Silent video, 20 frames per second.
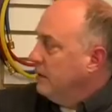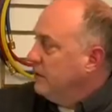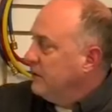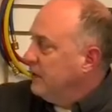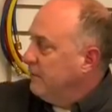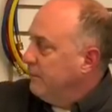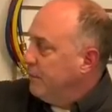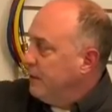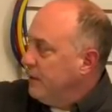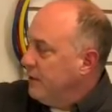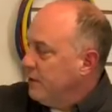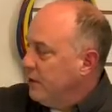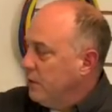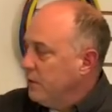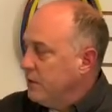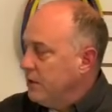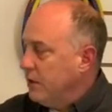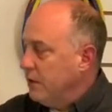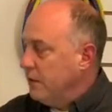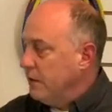simply due
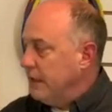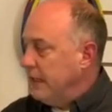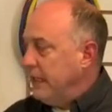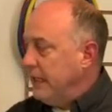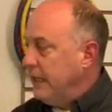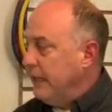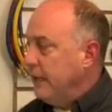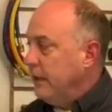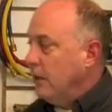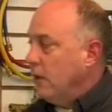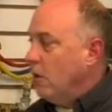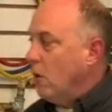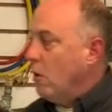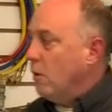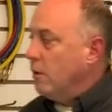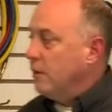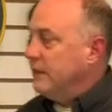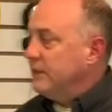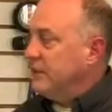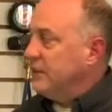to the
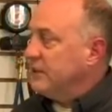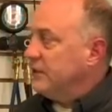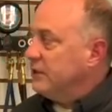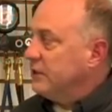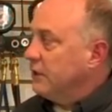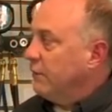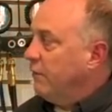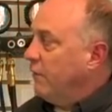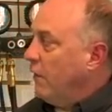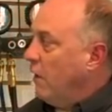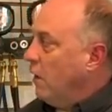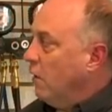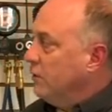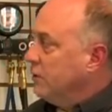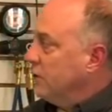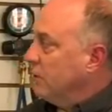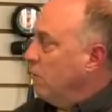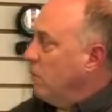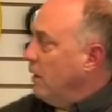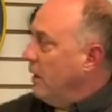lower resistance of flow.
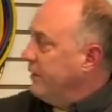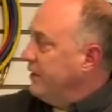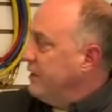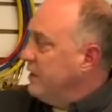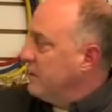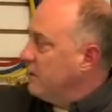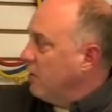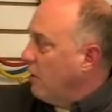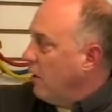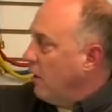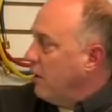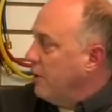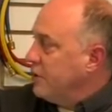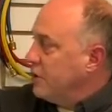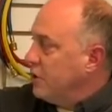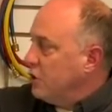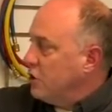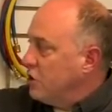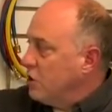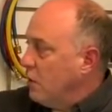So we want these large
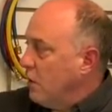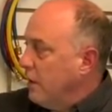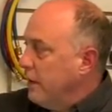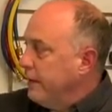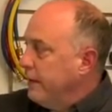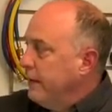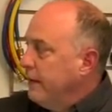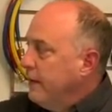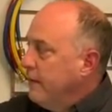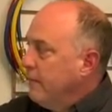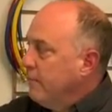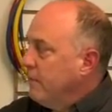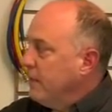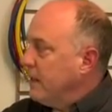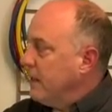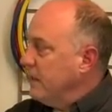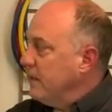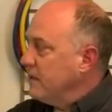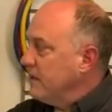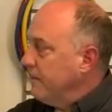and short
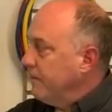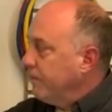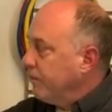because